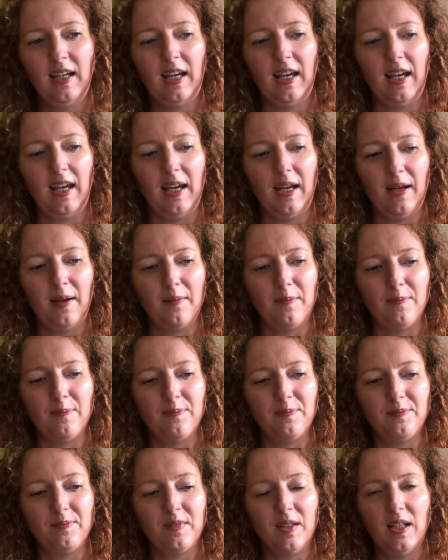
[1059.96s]

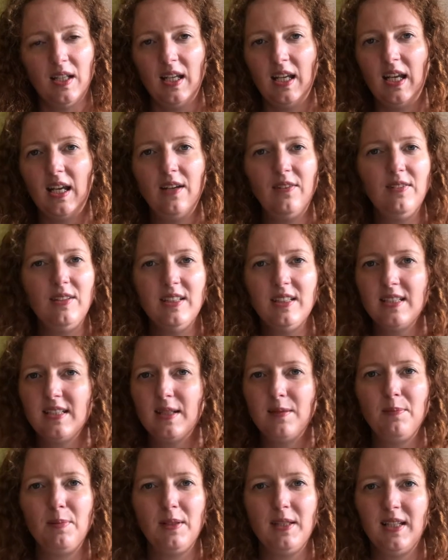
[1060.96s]
Even
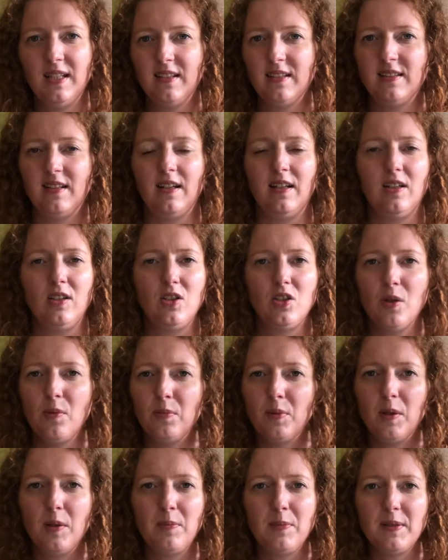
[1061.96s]
simple things like
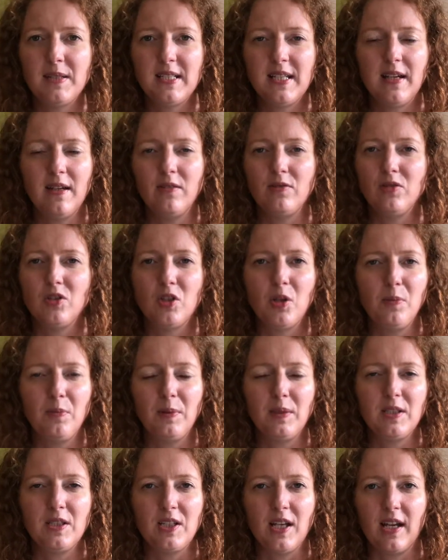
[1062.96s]
jumping up and down,
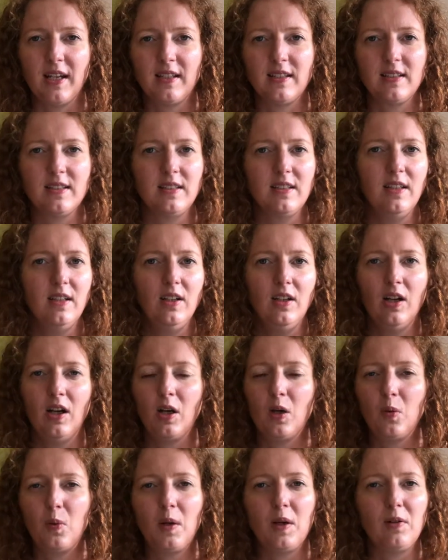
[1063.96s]
jumping jacks,
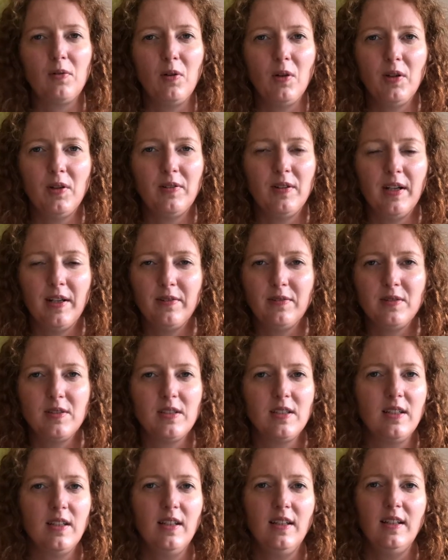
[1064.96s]
a quick run
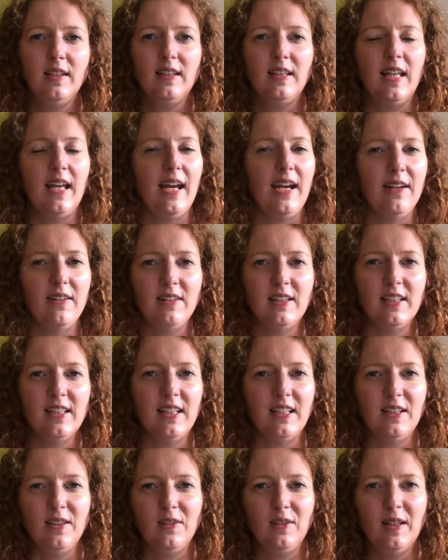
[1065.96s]
around the area
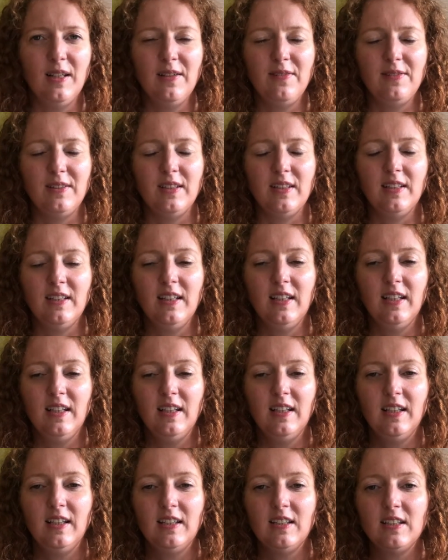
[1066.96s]
that you live in.
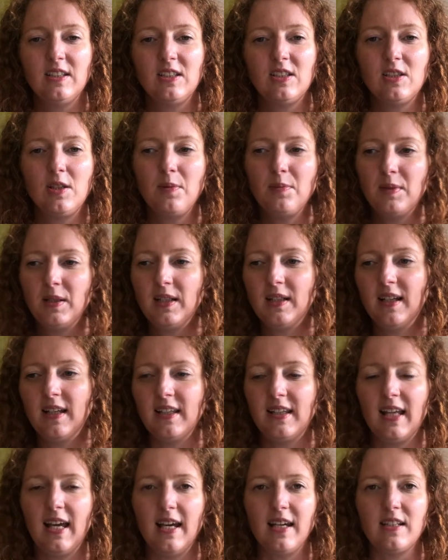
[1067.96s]
Something
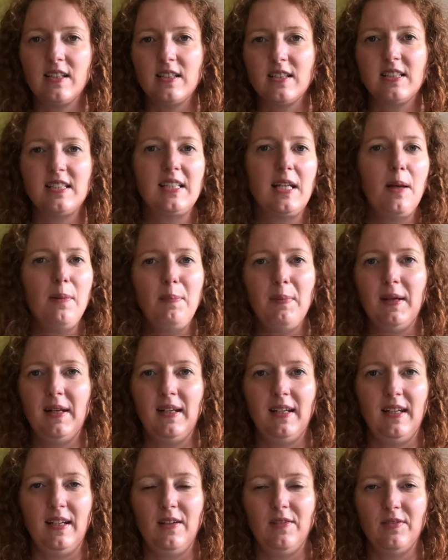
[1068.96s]
like that,
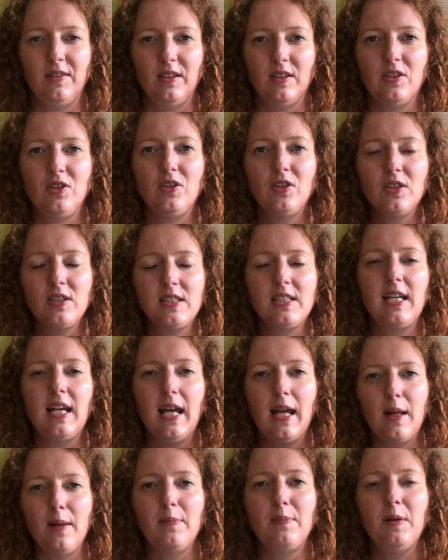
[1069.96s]
skipping even, just to
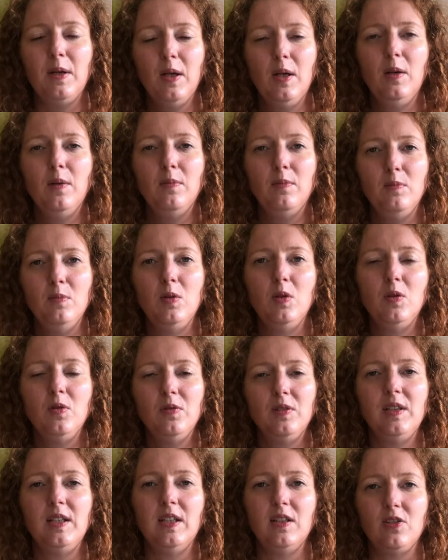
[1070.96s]
help
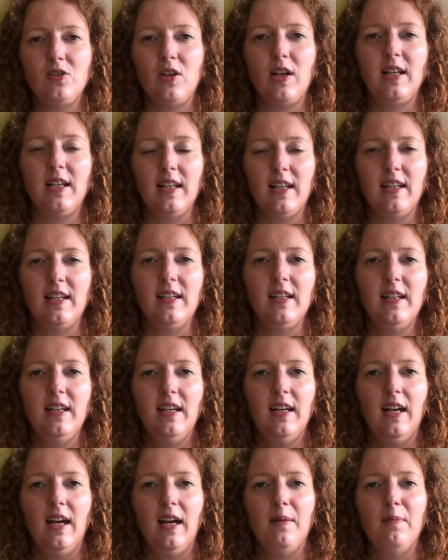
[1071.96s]
move the adrenaline,
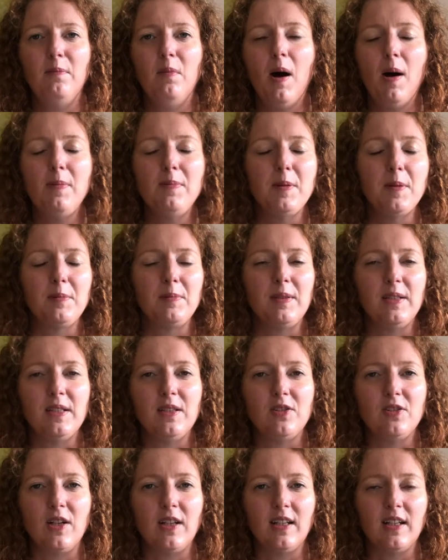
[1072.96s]
mop up the
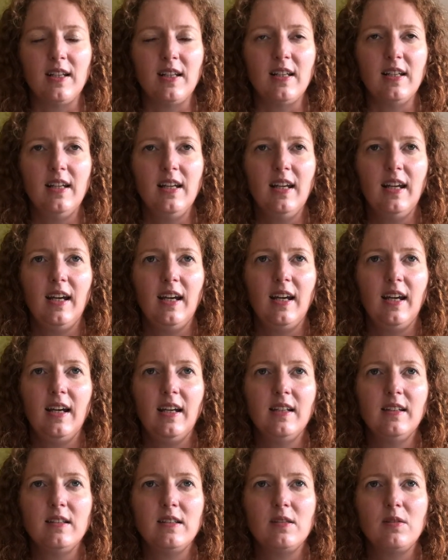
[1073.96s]
adrenaline.
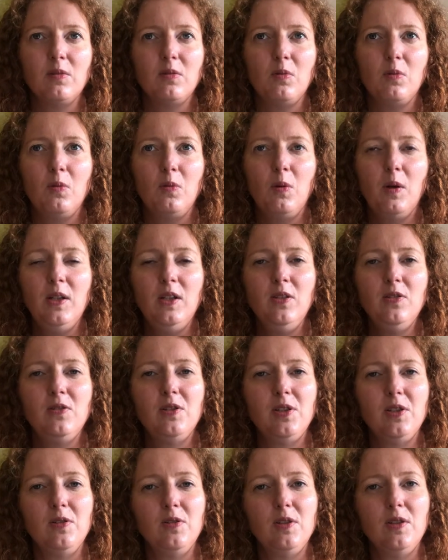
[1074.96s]
And when you
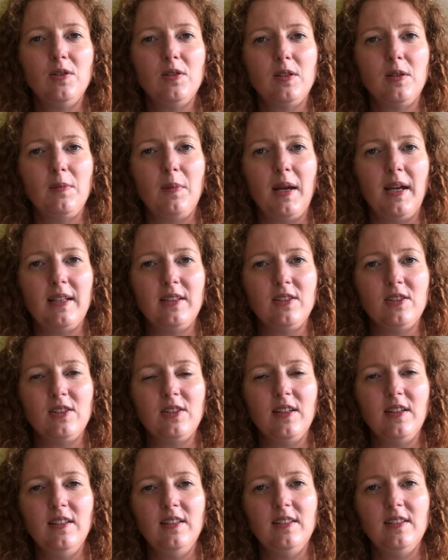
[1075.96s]
do some
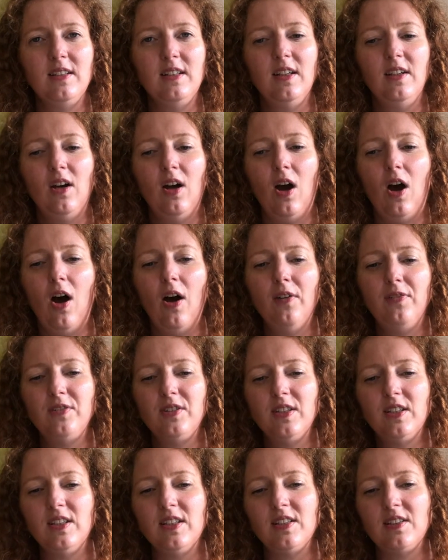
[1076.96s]
exercise,
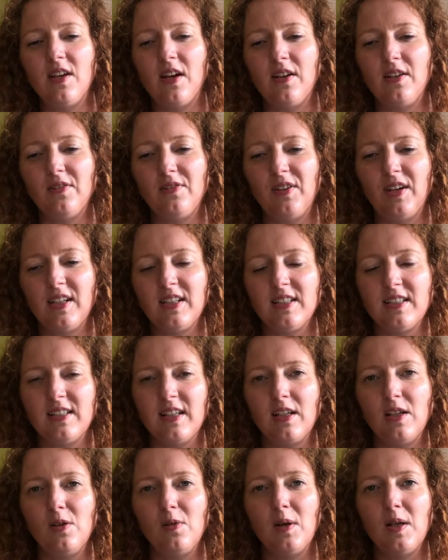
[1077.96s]
often the side effect is
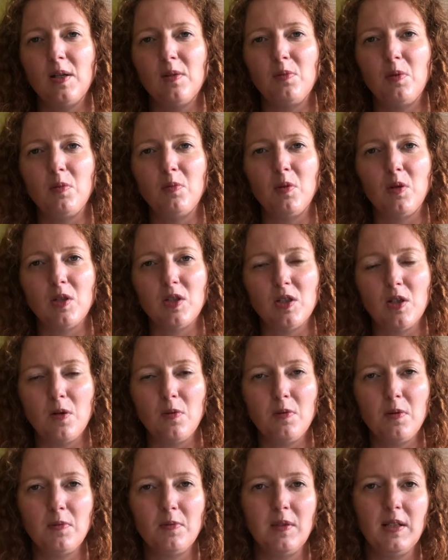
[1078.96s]
that you end up with more
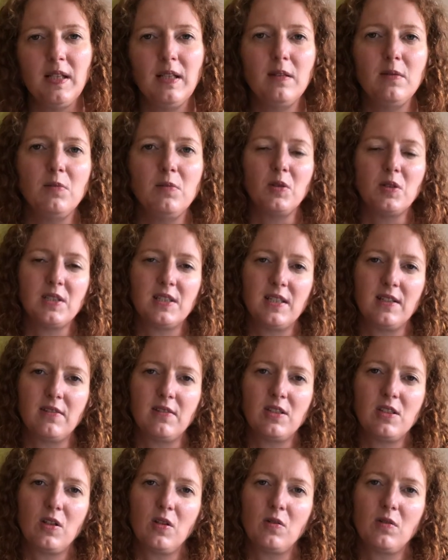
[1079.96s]
dopamine,
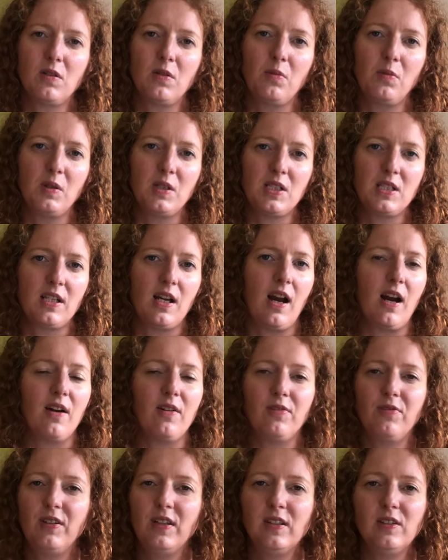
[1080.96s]
serotonin, which are
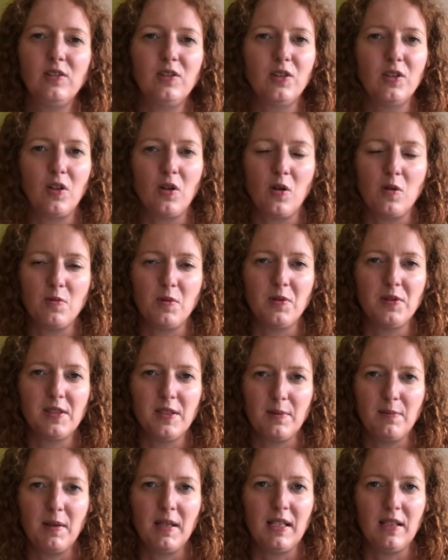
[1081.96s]
feel-good hormones
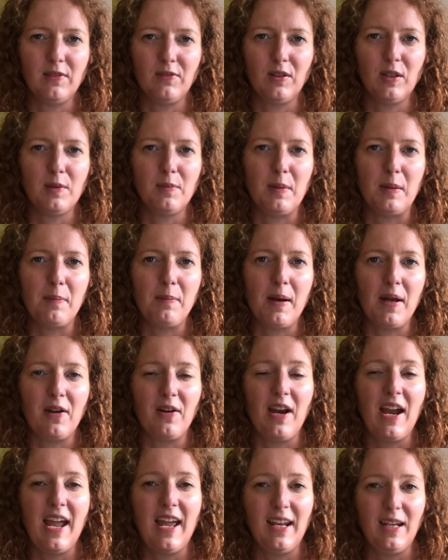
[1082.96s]
that make you feel a bit
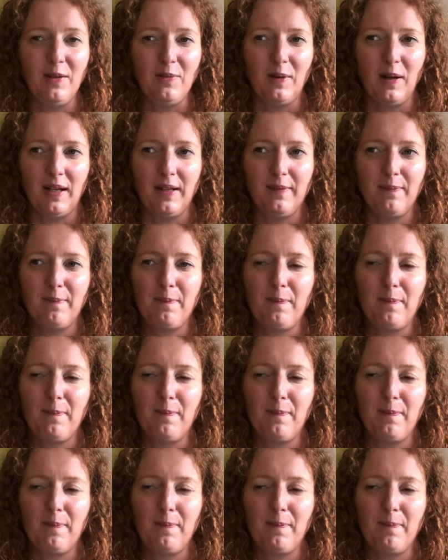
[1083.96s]
better anyway.